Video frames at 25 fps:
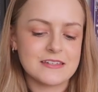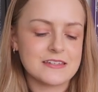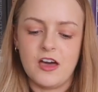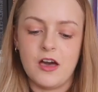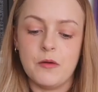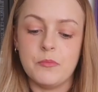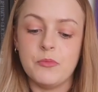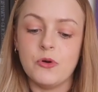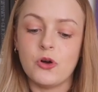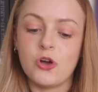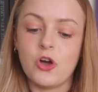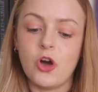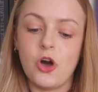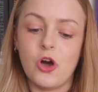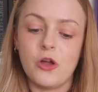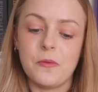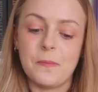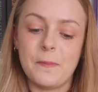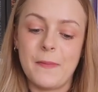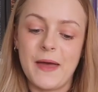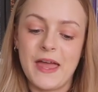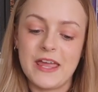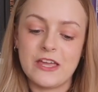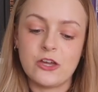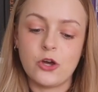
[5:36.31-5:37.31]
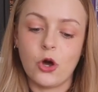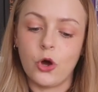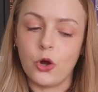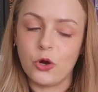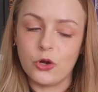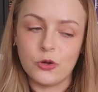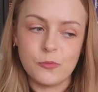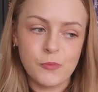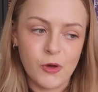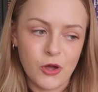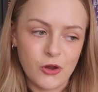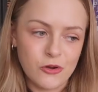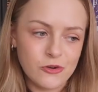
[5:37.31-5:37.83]
a book on my
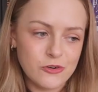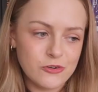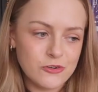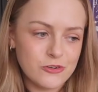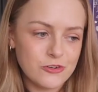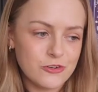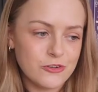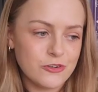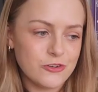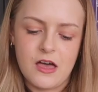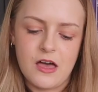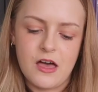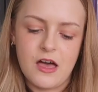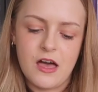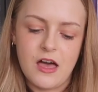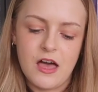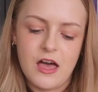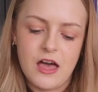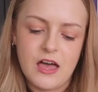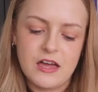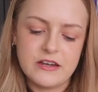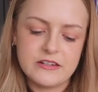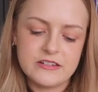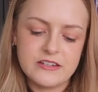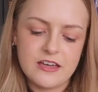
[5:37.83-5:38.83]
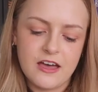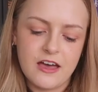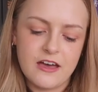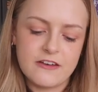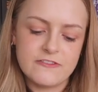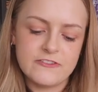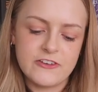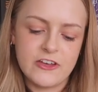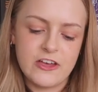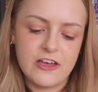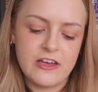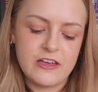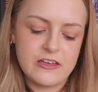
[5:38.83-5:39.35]
Kobo, a
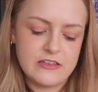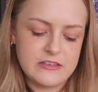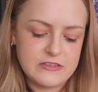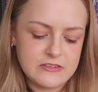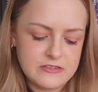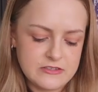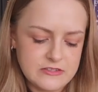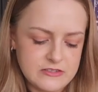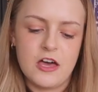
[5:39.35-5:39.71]
hardcover,